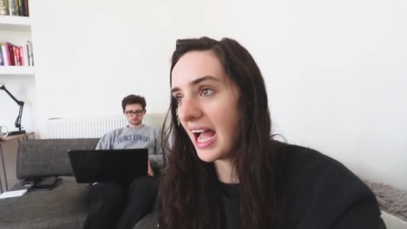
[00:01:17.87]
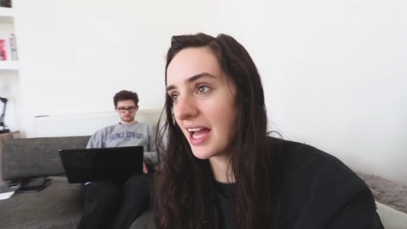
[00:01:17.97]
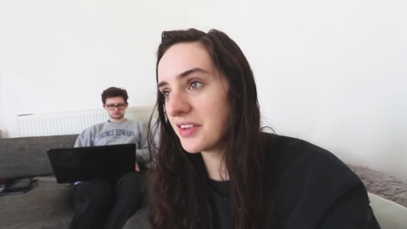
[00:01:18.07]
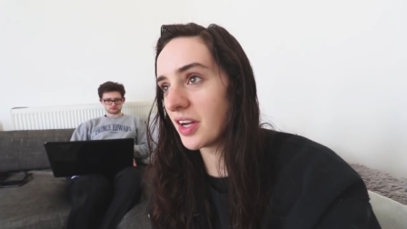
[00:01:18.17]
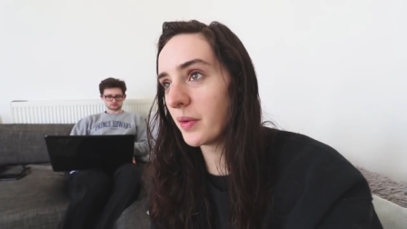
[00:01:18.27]

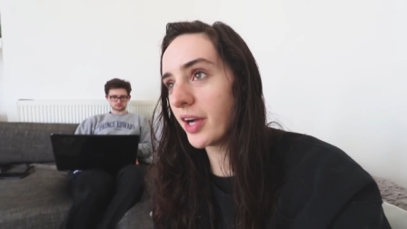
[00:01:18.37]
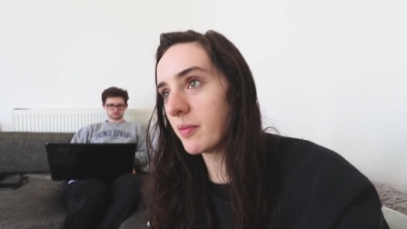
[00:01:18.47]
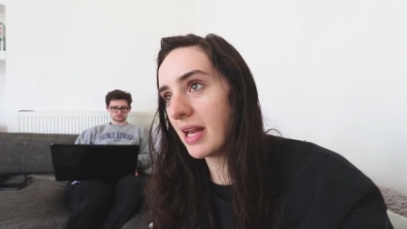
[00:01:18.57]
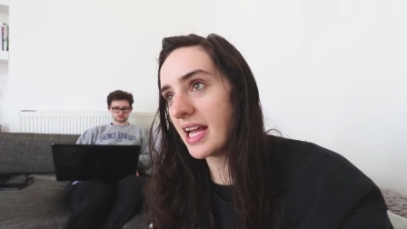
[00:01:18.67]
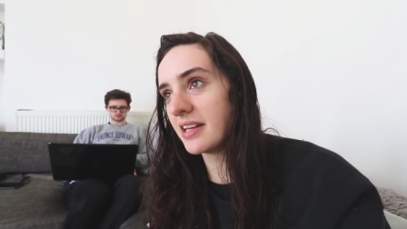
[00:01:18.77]
and I woke
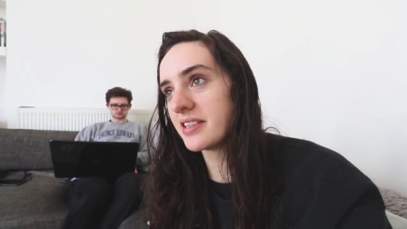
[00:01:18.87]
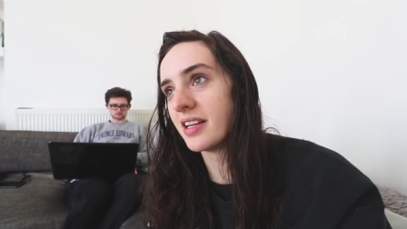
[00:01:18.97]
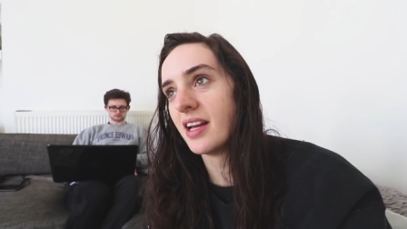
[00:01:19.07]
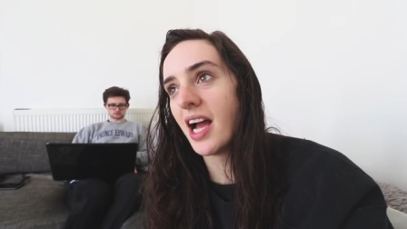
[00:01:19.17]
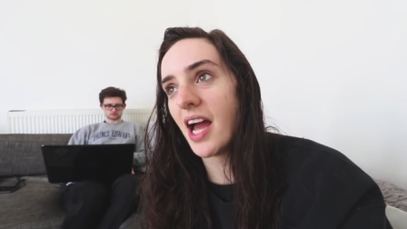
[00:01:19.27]
up
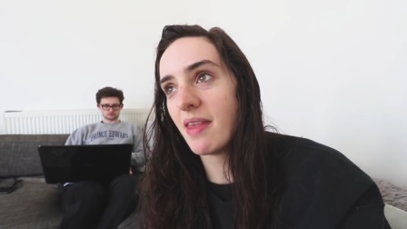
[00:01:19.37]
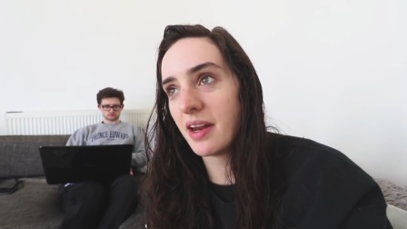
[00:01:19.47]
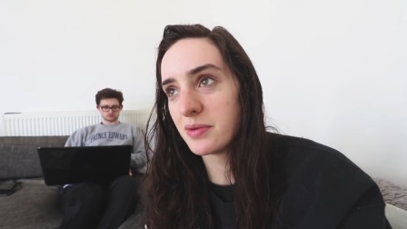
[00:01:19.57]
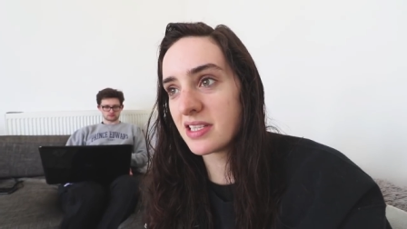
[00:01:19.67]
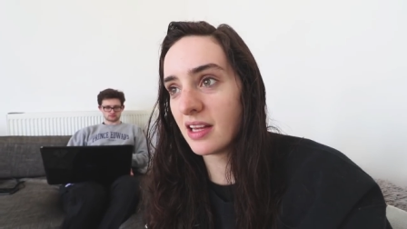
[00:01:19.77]
late, and then
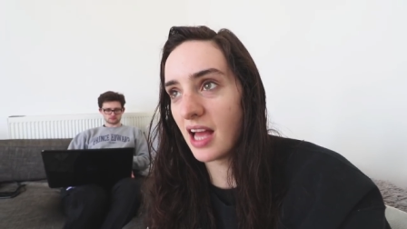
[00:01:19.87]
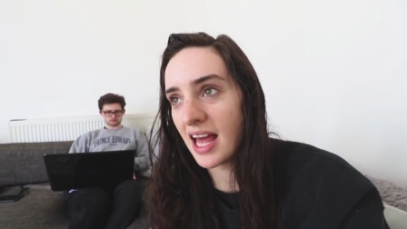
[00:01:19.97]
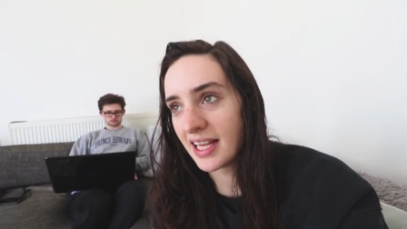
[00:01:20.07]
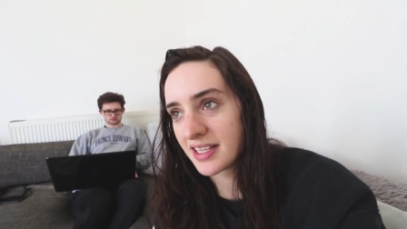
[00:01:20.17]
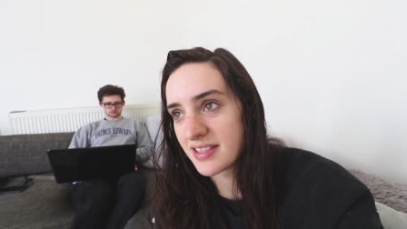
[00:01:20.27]
it was
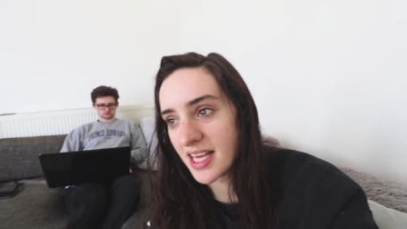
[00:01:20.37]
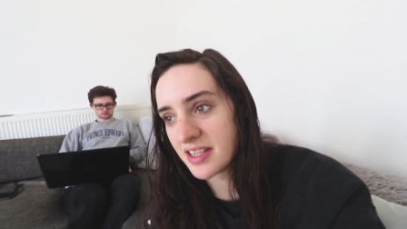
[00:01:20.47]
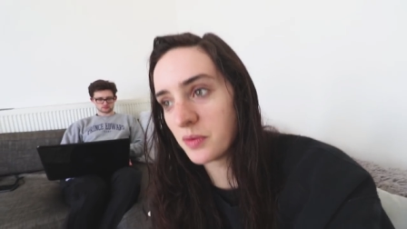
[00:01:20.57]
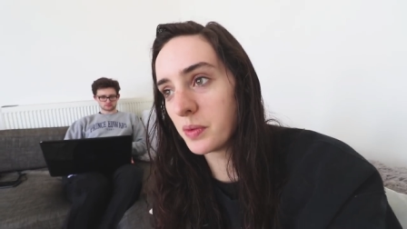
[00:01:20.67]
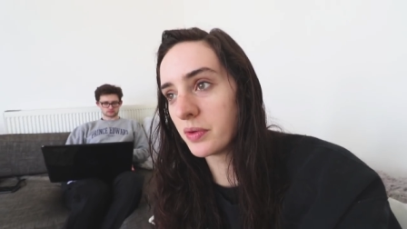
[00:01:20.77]
Alex
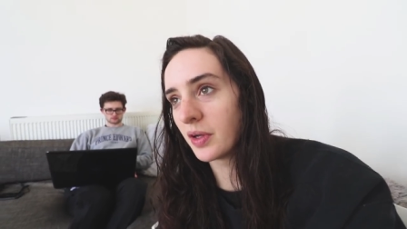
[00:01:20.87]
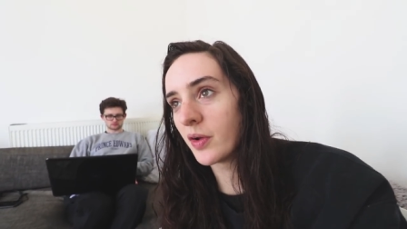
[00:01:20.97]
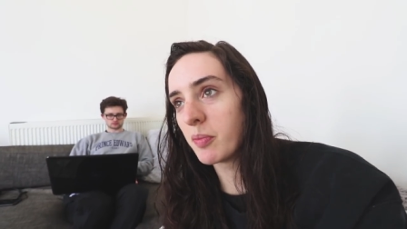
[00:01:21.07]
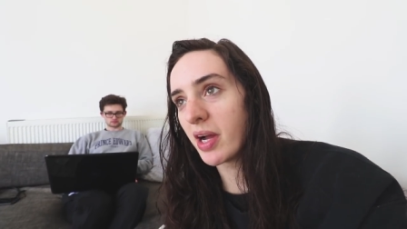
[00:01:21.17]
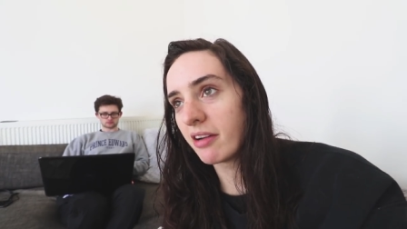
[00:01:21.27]
said that we wouldn't go
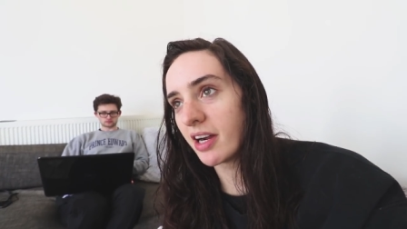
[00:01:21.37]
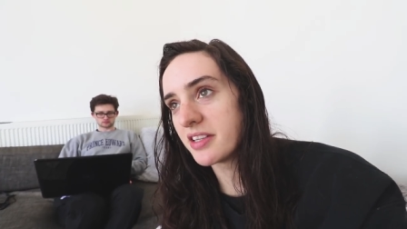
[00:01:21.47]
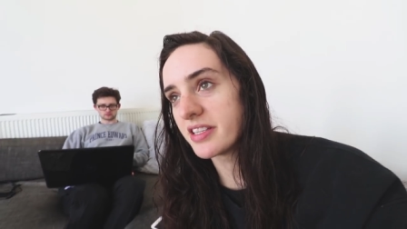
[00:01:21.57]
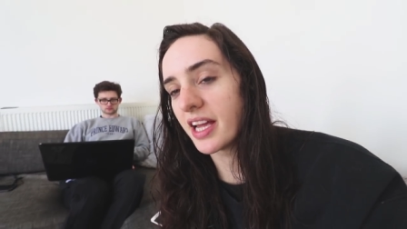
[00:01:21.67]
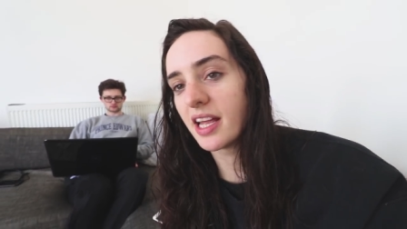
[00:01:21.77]
on a bike ride
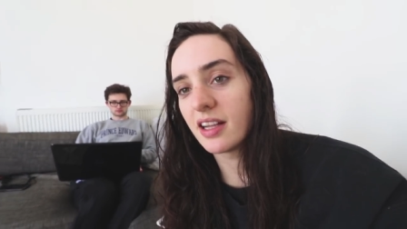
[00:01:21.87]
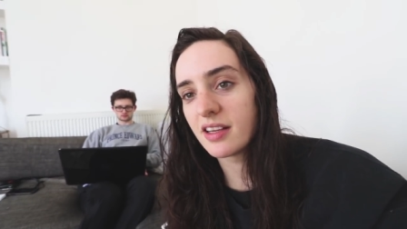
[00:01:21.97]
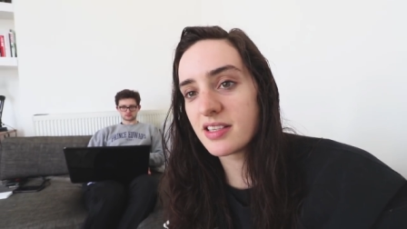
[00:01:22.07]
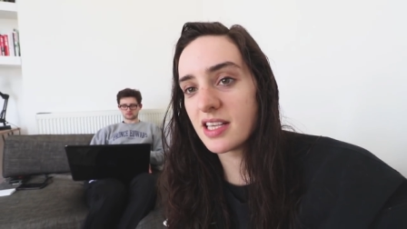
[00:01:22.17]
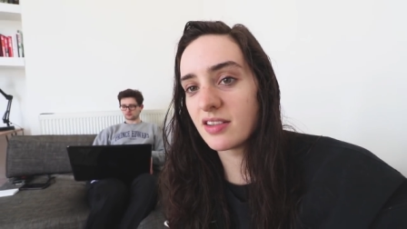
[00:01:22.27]
today
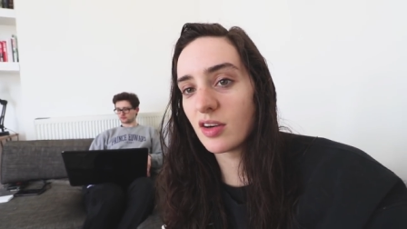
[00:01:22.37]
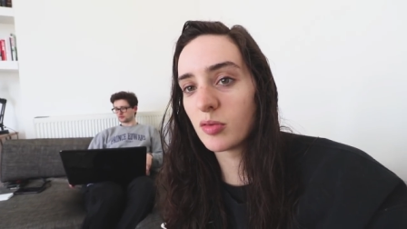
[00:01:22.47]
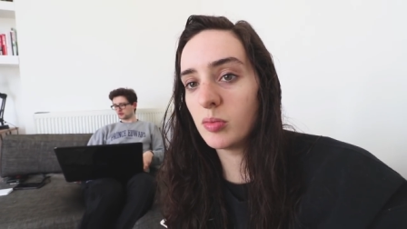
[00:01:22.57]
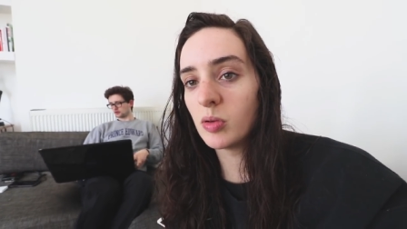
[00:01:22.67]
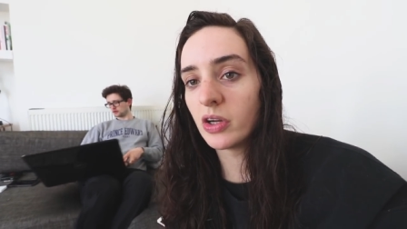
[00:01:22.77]
because he's a
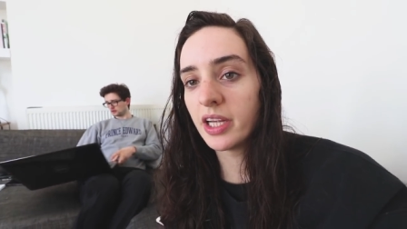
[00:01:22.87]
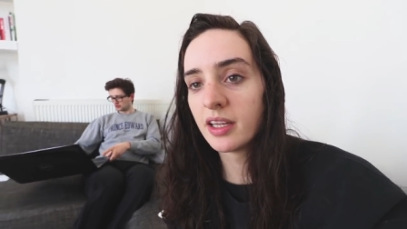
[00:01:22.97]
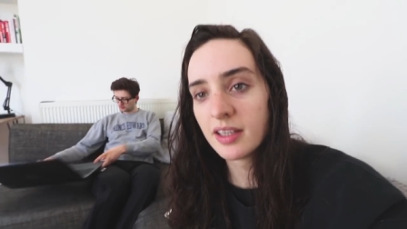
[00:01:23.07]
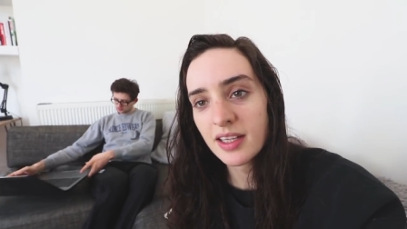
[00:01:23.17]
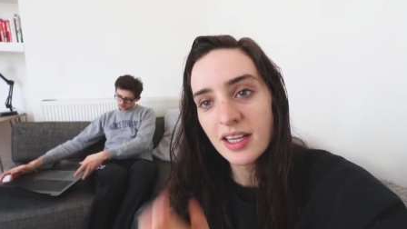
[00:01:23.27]
horrible boy.
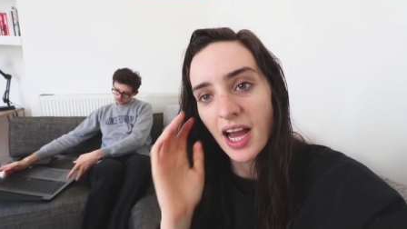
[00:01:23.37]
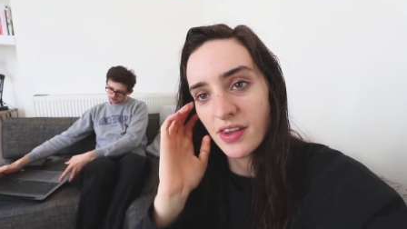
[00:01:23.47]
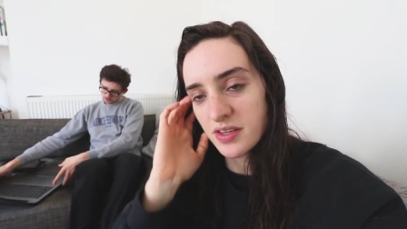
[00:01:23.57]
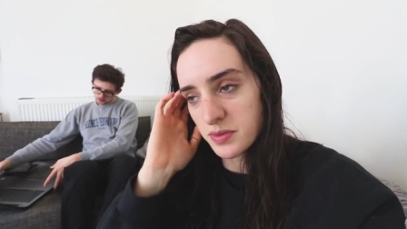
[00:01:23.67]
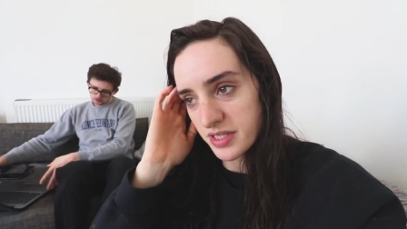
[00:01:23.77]

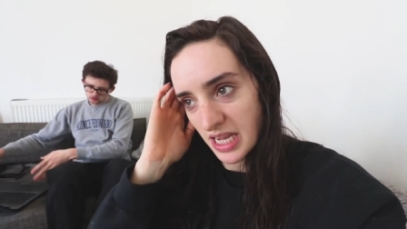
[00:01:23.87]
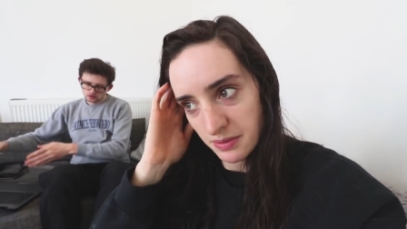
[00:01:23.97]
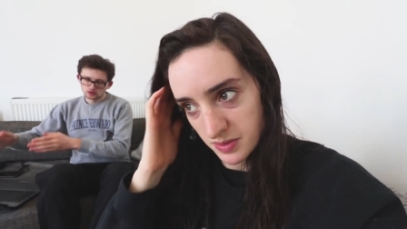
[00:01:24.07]
And this was the day we were